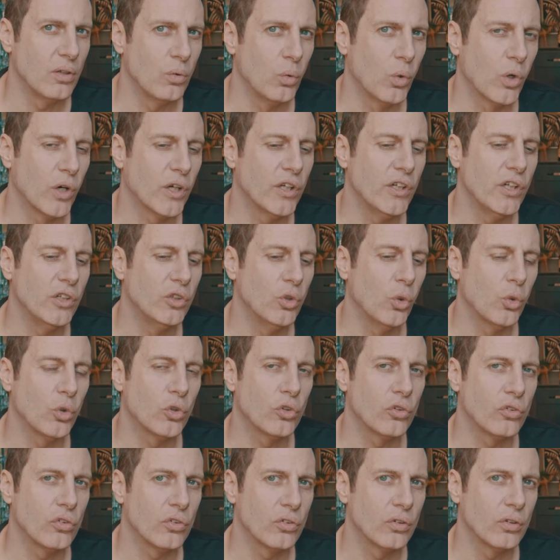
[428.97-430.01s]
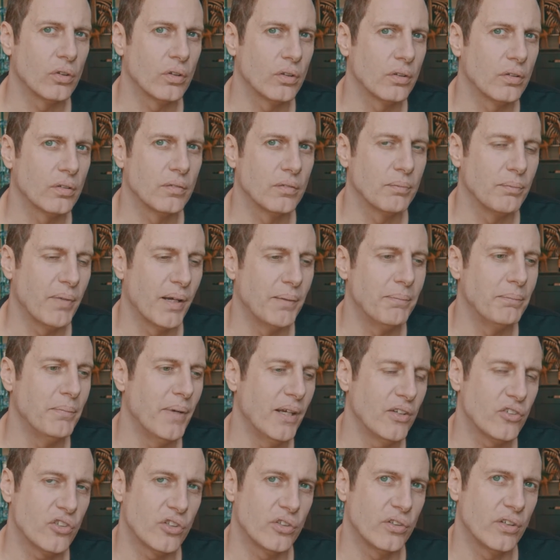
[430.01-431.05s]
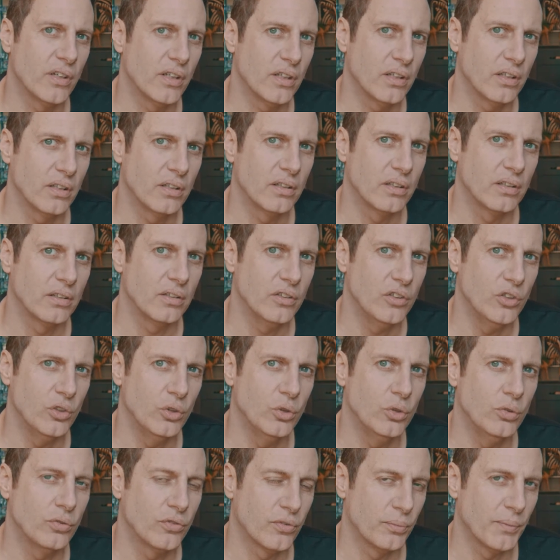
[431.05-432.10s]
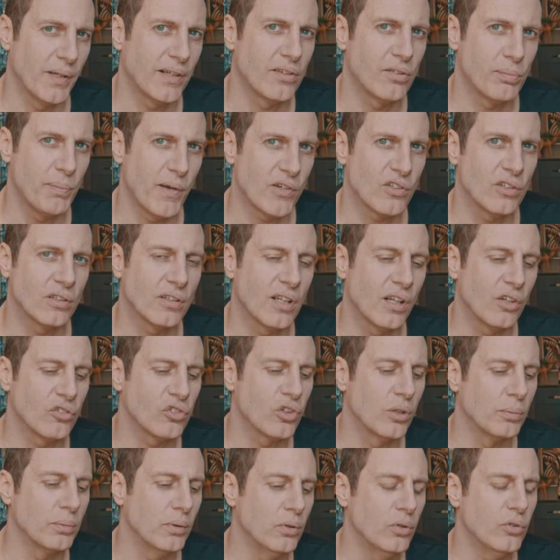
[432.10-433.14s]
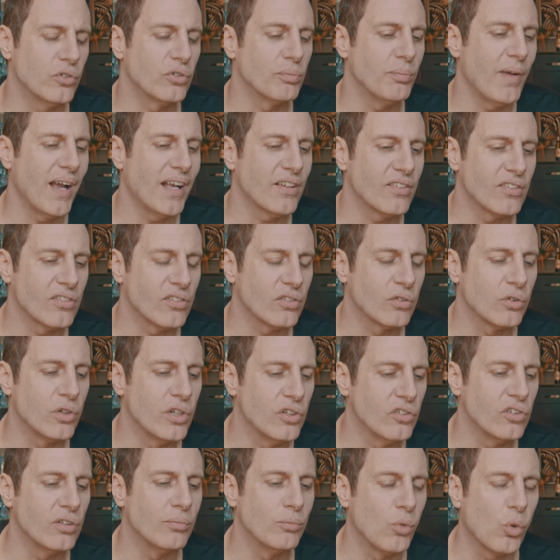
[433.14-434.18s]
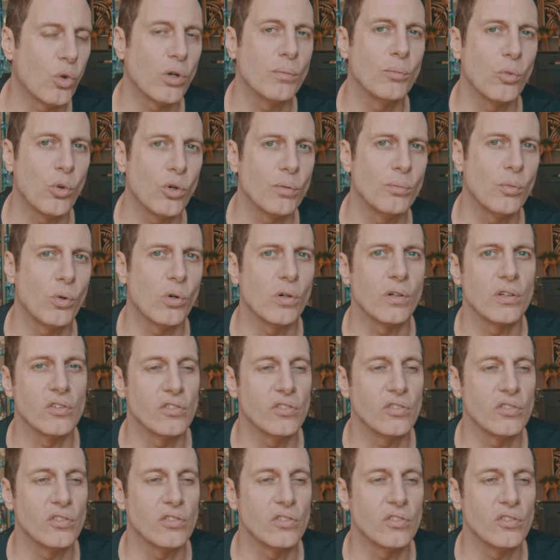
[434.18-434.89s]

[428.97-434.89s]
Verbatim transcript: We're going to notice by measuring you from that special telescope, oh, his mass is increasing more and more and more.